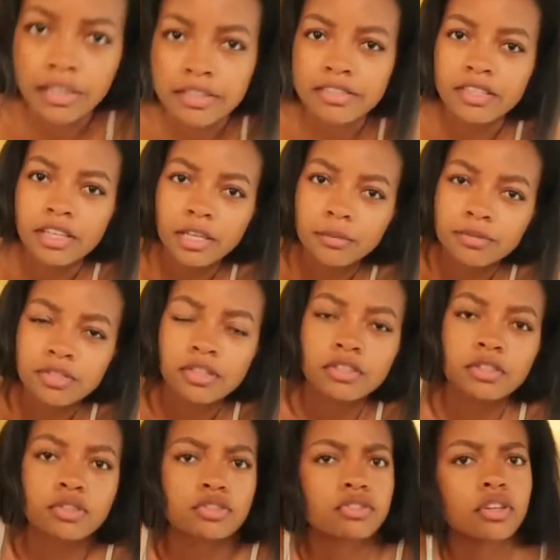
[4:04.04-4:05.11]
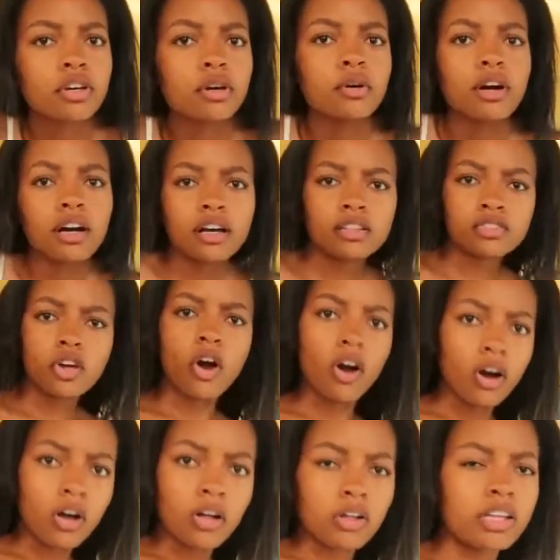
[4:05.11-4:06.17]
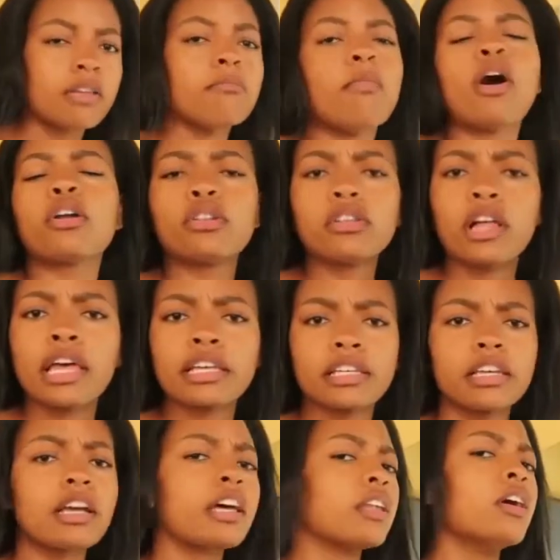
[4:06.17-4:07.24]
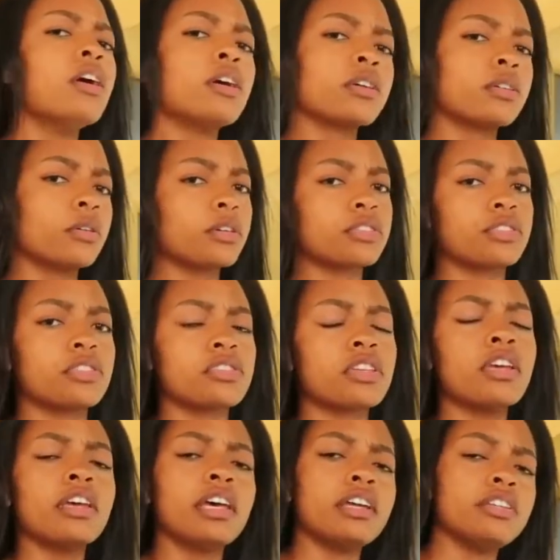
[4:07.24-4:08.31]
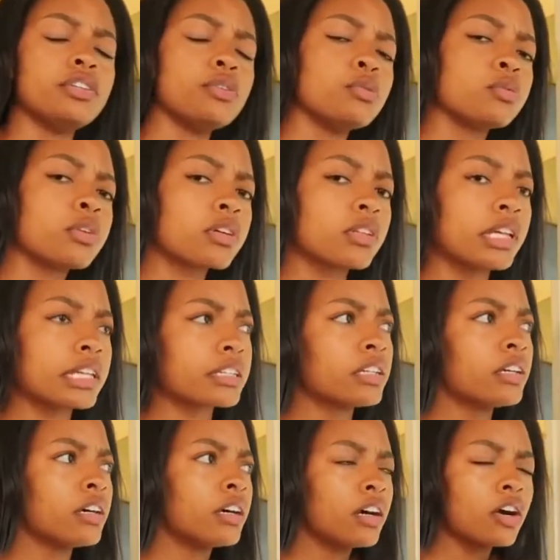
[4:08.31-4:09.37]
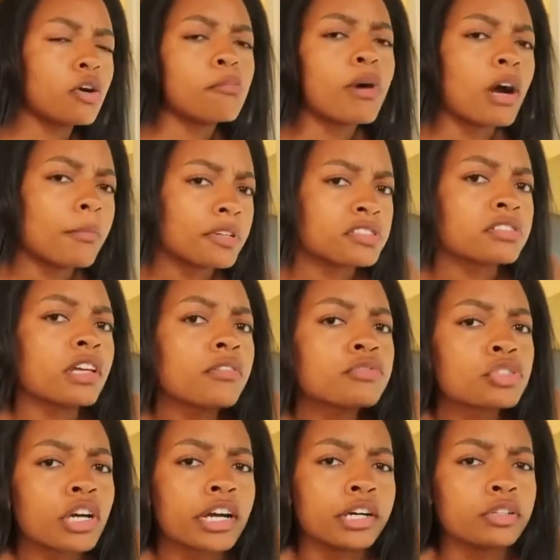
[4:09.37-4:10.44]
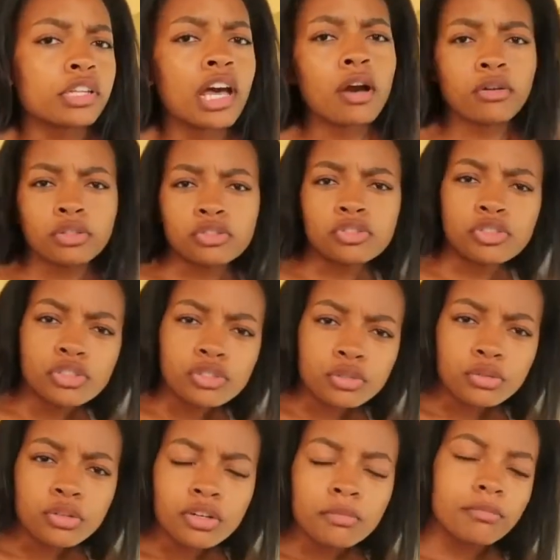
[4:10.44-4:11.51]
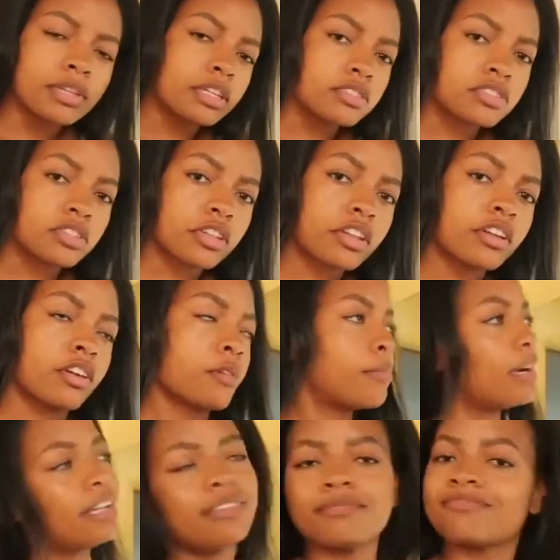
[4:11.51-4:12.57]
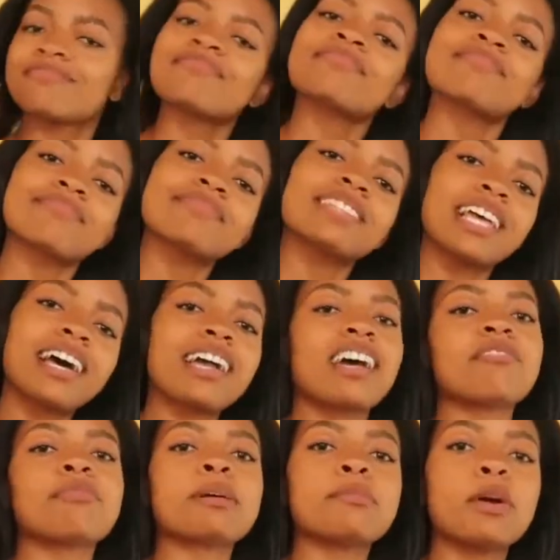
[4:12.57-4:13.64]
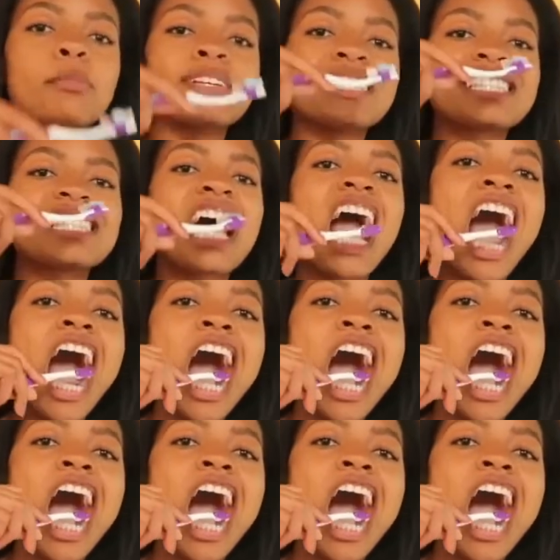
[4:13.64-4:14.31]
Kelly Stamps, you're so uh, tall and model-like and gorgeous and you look like Obama's love child. How could you be insecure? But I have my moments.